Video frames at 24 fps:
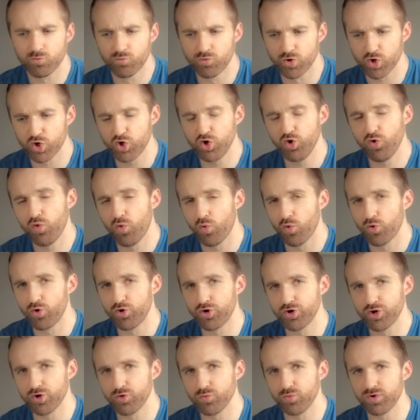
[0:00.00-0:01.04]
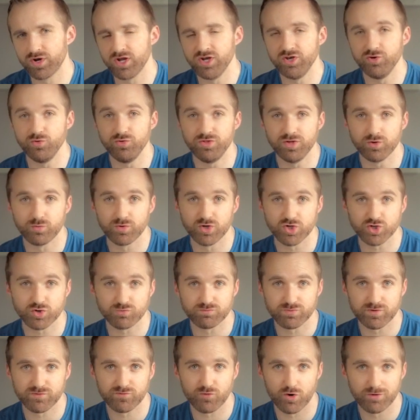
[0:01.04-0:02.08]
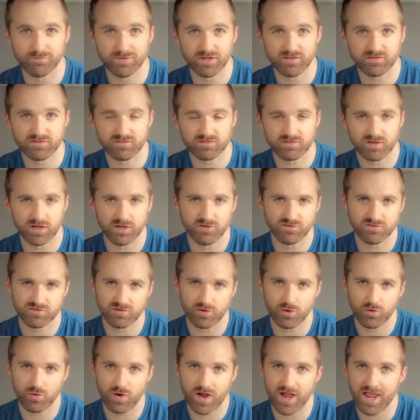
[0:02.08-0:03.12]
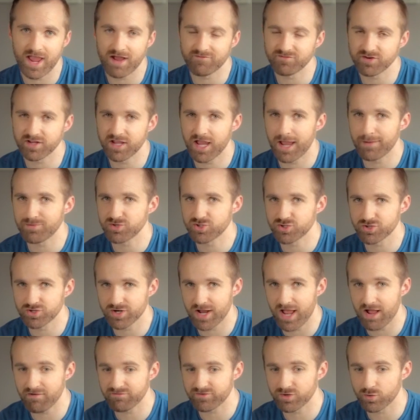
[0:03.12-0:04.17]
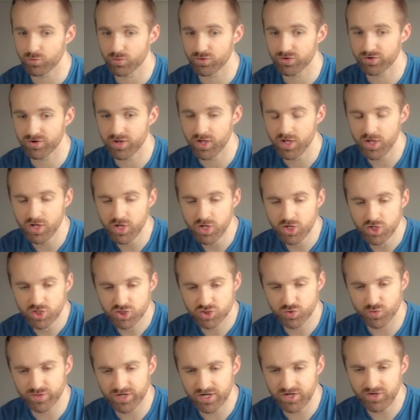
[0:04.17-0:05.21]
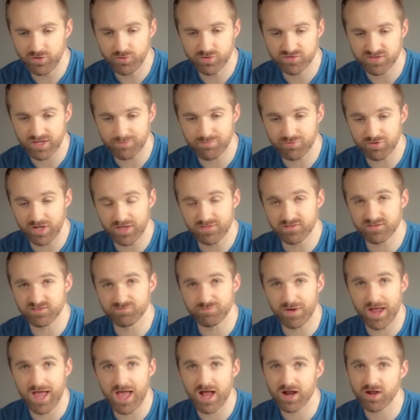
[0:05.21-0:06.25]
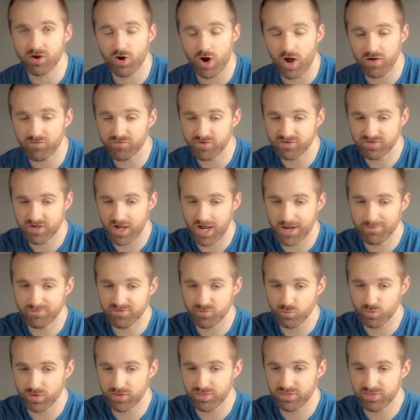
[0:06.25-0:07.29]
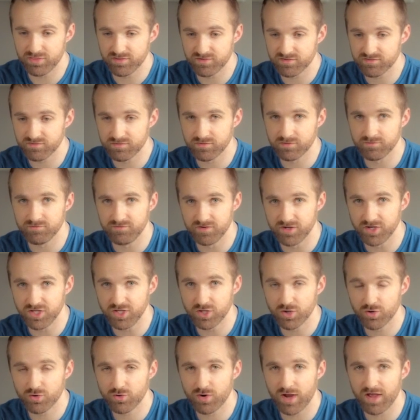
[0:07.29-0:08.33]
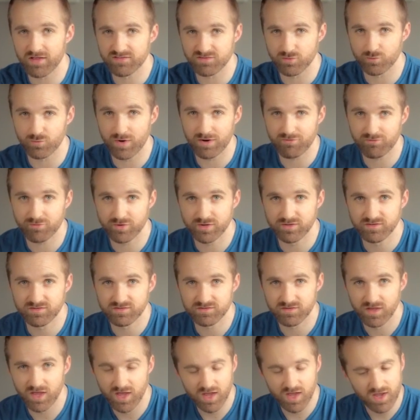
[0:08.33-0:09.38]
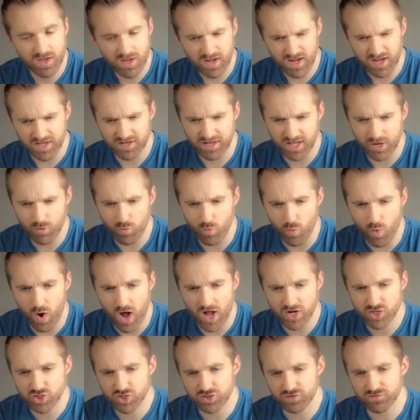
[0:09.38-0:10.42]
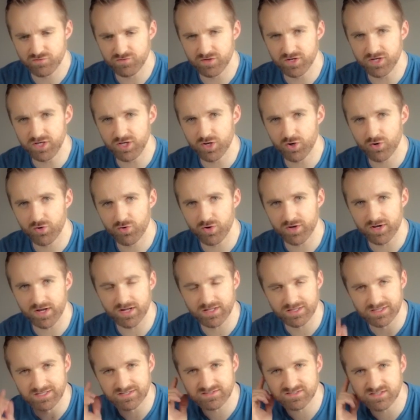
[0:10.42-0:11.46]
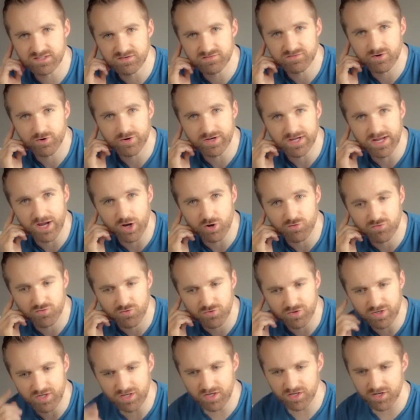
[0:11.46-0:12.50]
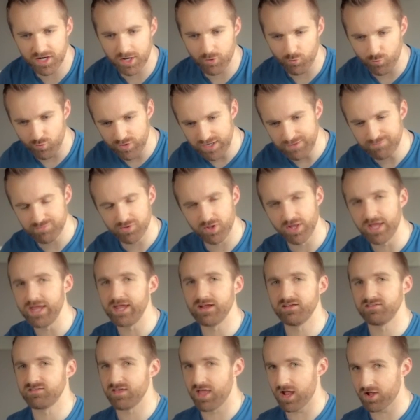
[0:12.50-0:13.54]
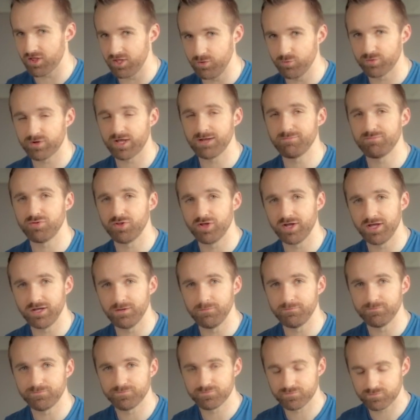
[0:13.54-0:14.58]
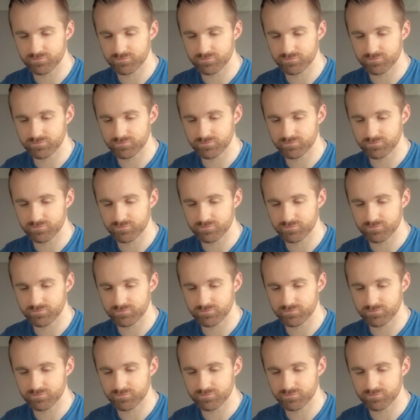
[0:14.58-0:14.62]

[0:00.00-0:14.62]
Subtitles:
record when I do the original performance, and so I have to capture it afterward. So what I do is I play this back, oftentimes with the video as a reference, and I watch the video and I listen very carefully and I replay exactly what I played.